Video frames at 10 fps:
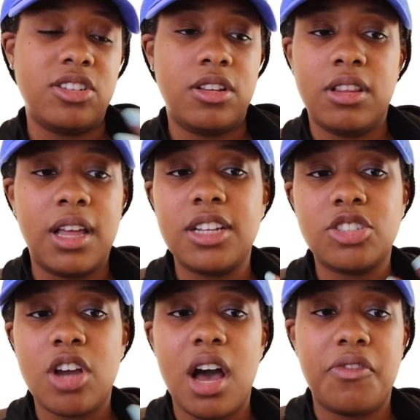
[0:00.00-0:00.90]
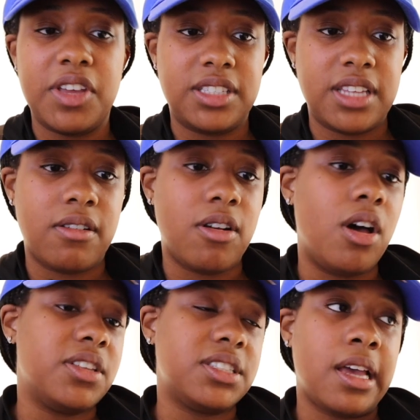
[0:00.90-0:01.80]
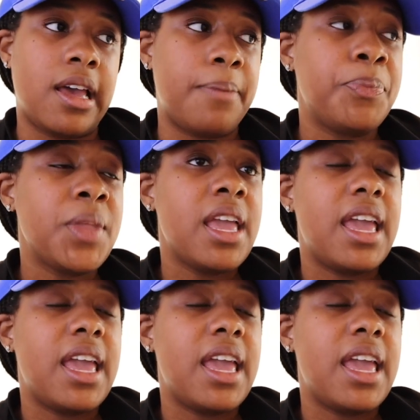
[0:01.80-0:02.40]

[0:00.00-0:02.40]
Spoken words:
so lunch, coffee, etc. all the time.